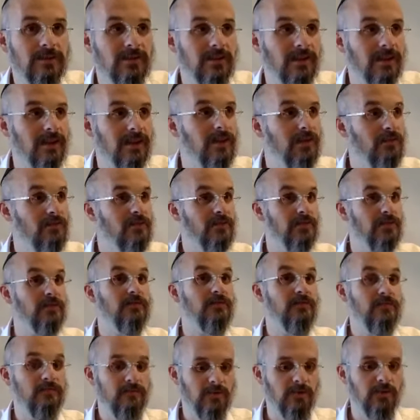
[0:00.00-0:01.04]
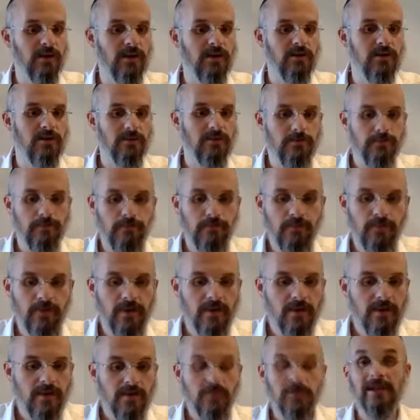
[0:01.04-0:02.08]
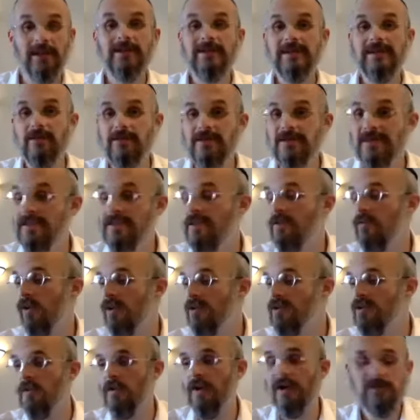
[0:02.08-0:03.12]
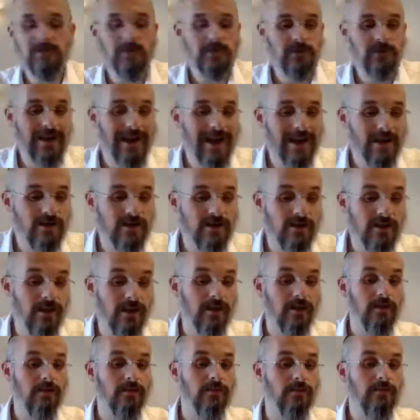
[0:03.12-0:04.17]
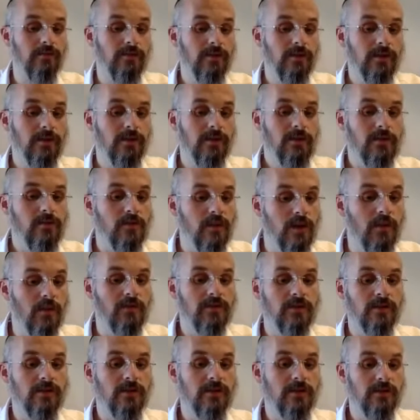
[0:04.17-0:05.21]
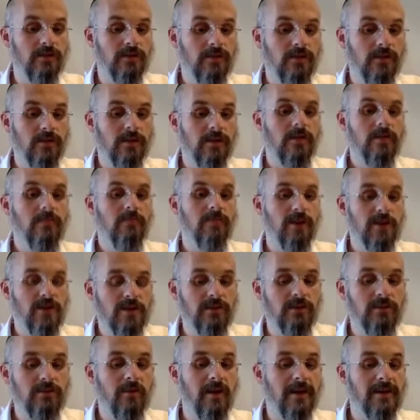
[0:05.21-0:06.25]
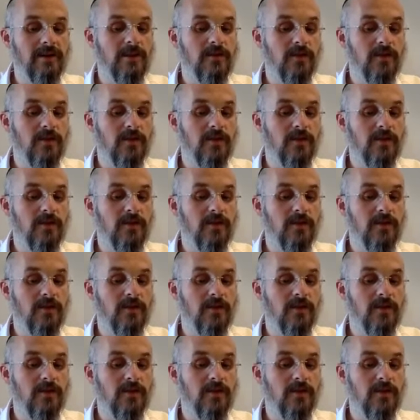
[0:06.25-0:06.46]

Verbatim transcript: um, soon. So very good. But let's now see what's the thoughts between action of the nefesh Machshava de Ramaisa